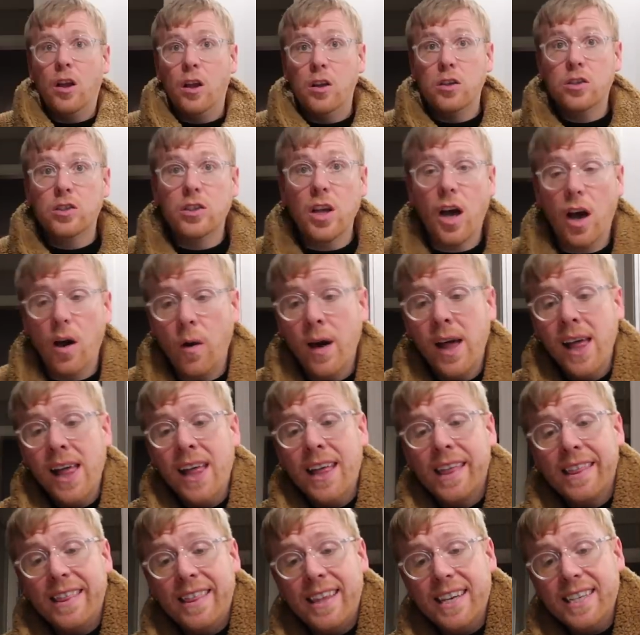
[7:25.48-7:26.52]
So
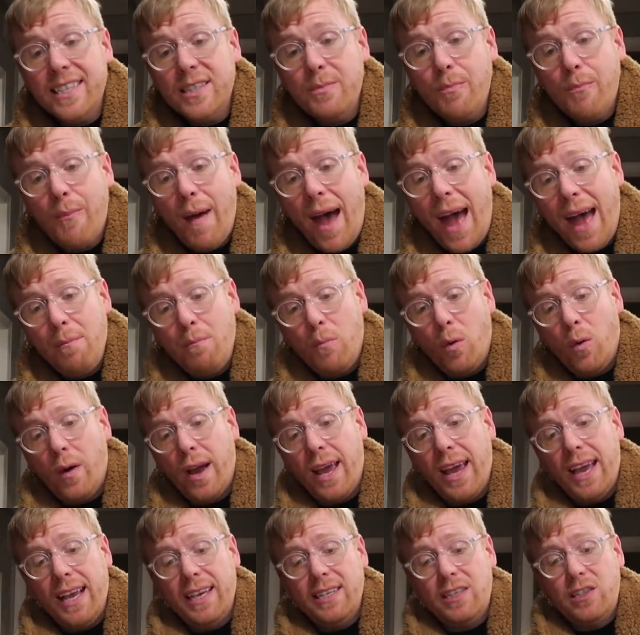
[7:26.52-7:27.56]
this bad
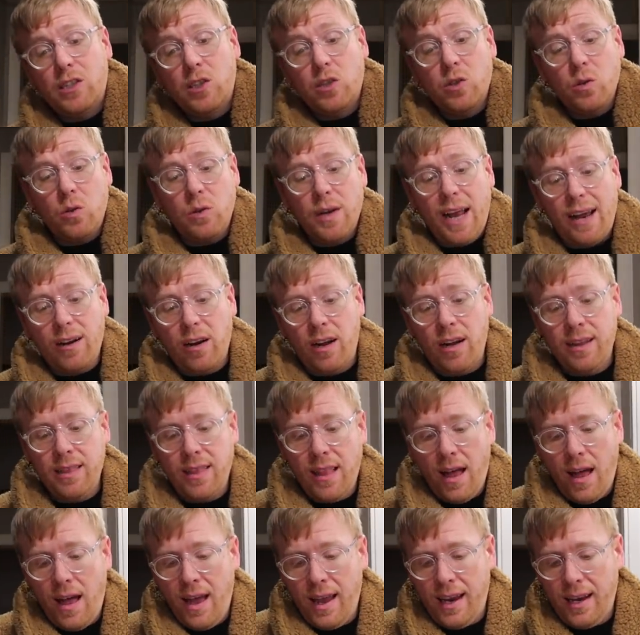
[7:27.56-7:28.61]
boy is sold out
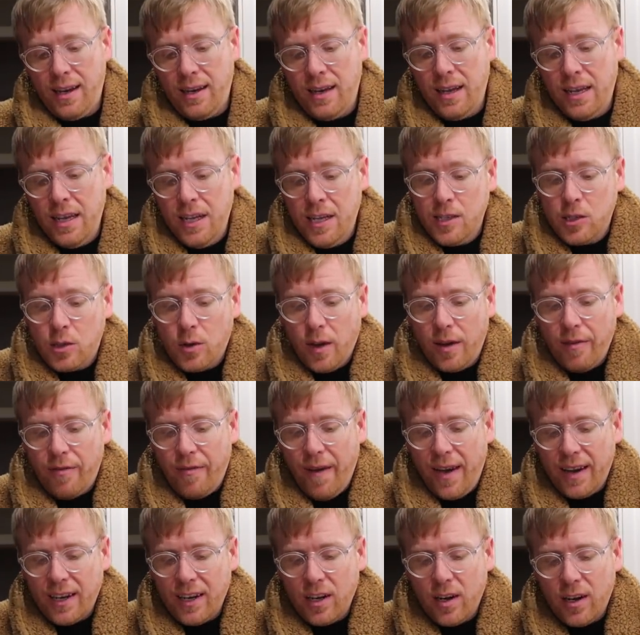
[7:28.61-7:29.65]
online. So I
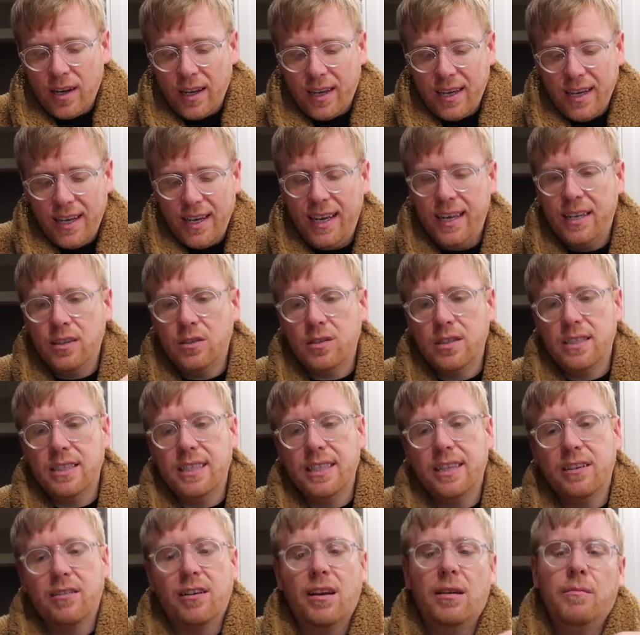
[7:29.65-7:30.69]
found it on Candle
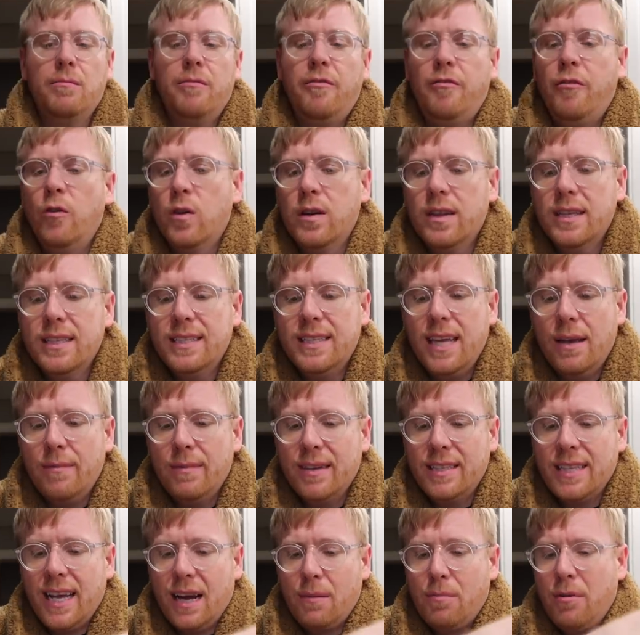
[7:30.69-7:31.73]
Delirium for the same
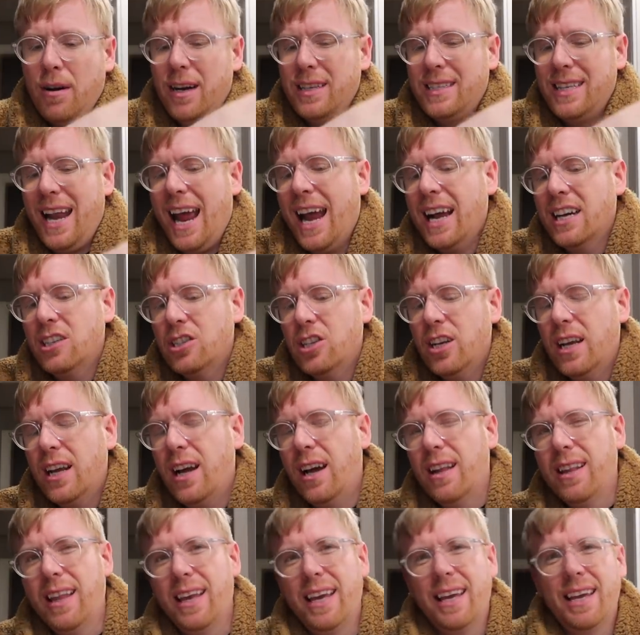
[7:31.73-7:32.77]
exact price, and I actually
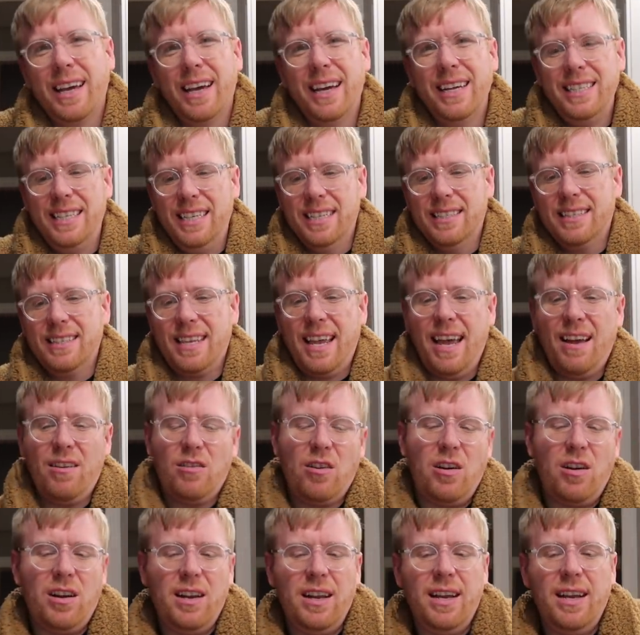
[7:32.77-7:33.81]
got like a discount
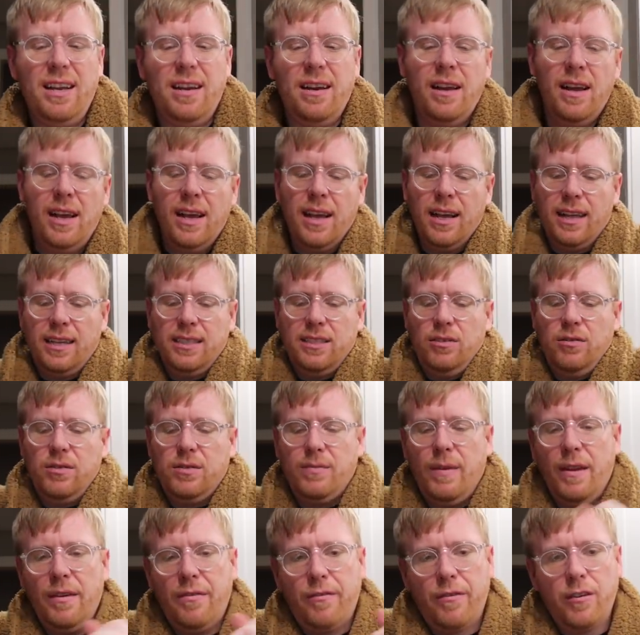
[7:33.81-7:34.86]
on it because it was
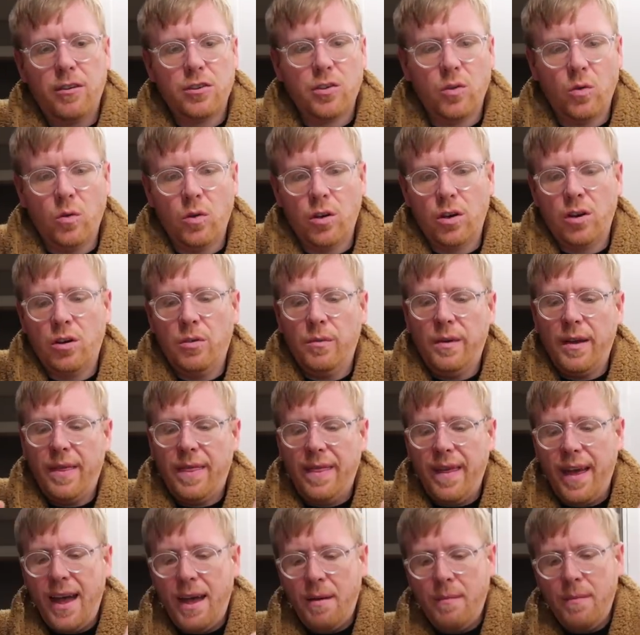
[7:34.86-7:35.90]
my first order with
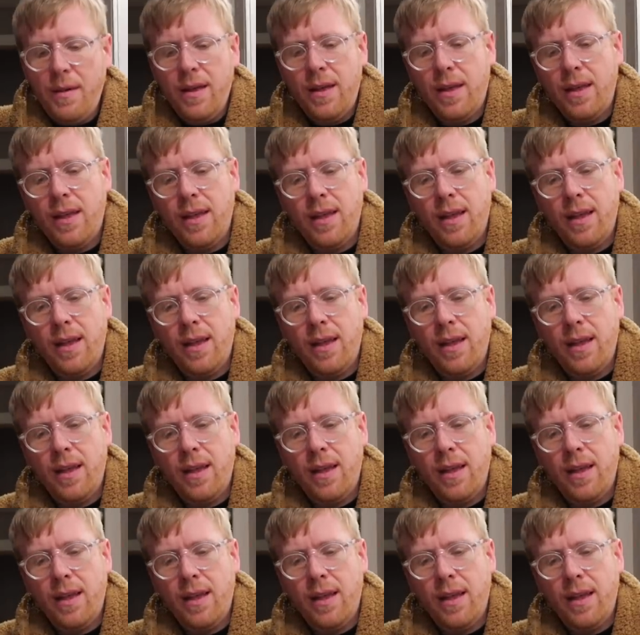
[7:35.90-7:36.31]
them.